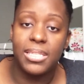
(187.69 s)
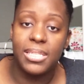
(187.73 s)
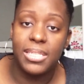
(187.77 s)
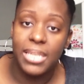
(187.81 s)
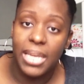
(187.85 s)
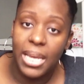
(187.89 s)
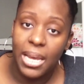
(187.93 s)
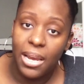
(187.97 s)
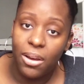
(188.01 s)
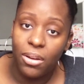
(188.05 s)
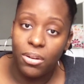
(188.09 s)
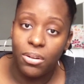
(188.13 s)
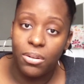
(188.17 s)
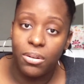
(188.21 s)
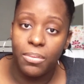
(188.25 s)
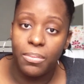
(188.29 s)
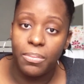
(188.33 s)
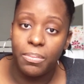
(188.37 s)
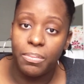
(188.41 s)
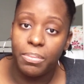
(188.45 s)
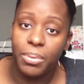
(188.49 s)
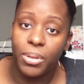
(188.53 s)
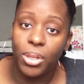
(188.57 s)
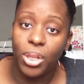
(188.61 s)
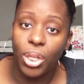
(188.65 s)
down
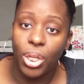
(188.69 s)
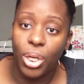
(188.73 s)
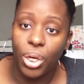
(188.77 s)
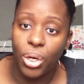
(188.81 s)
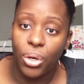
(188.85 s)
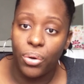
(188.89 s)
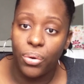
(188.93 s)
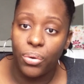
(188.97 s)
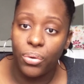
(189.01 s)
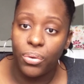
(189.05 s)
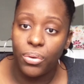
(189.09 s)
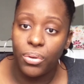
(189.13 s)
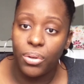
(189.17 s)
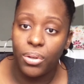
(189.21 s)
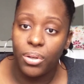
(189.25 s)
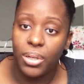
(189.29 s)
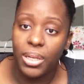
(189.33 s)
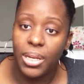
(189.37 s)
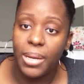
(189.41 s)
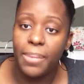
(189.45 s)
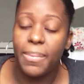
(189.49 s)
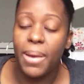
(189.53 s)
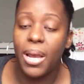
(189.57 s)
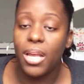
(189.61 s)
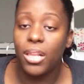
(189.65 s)
below
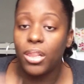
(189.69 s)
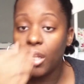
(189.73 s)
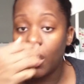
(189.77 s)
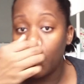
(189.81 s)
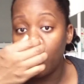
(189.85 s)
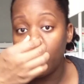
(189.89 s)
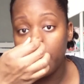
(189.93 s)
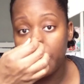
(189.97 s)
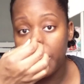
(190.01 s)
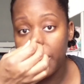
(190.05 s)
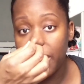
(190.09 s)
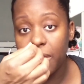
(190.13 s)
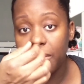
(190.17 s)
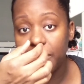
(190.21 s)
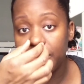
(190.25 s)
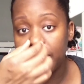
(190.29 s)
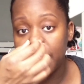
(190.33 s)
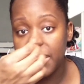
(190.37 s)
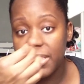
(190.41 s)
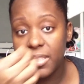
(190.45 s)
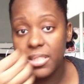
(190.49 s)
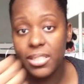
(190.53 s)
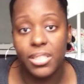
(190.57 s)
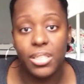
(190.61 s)
in my lower pelvis.